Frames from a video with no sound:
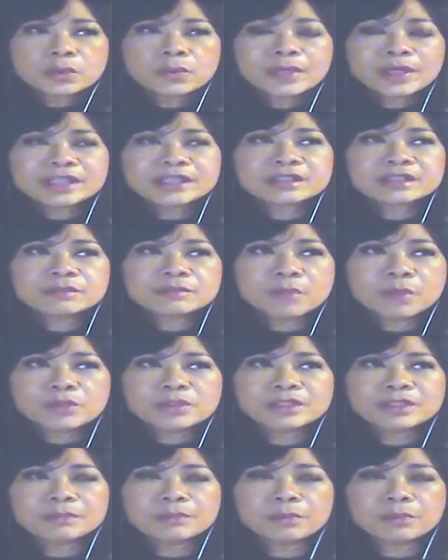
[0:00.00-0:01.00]
So what is
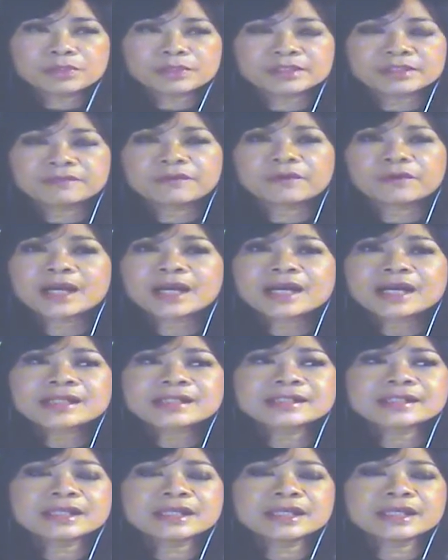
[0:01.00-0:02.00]
most important for
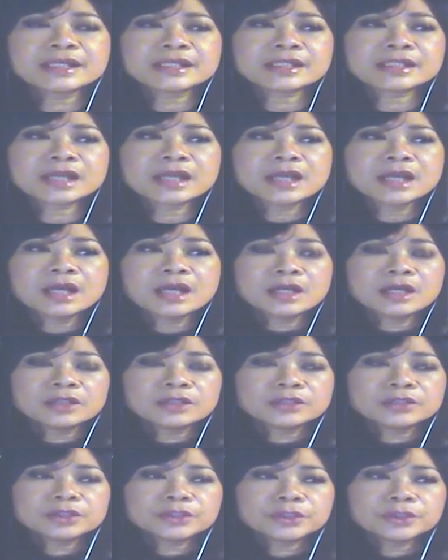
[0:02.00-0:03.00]
us is
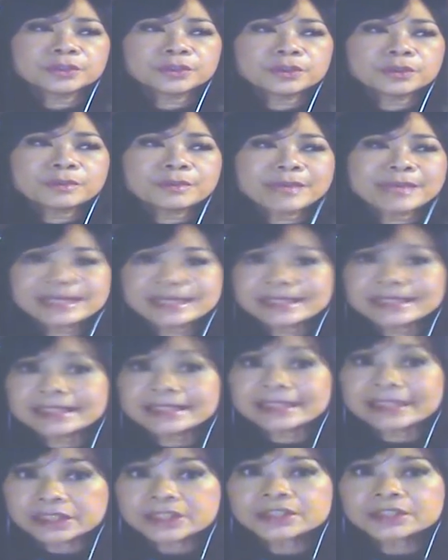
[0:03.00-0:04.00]
to make it
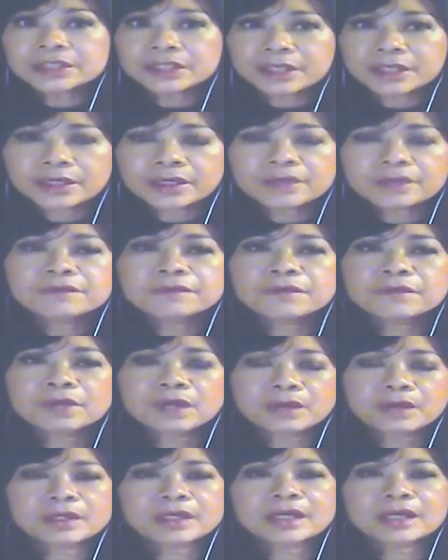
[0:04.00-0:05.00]
easier
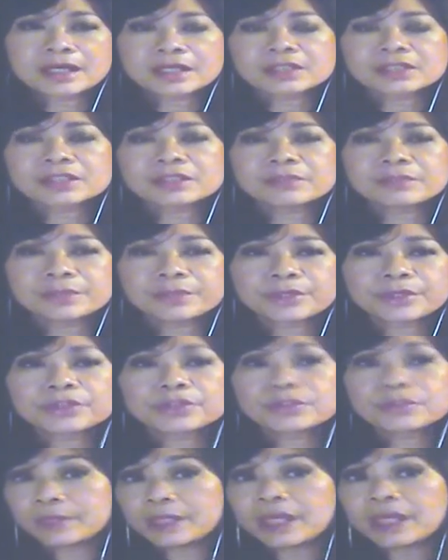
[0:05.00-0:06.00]
for our customer to